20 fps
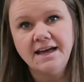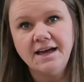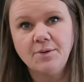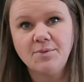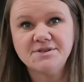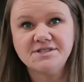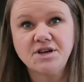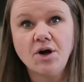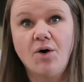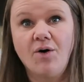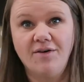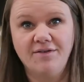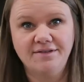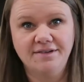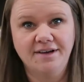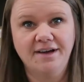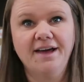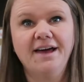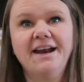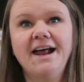it was
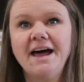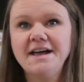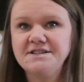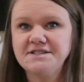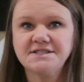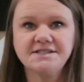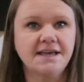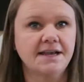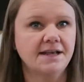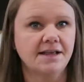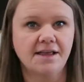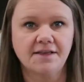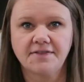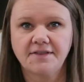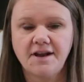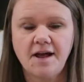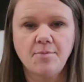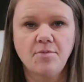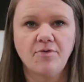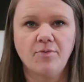gone, and I had just seen it like
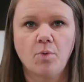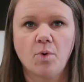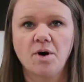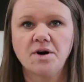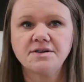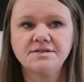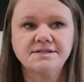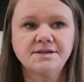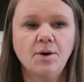the day before.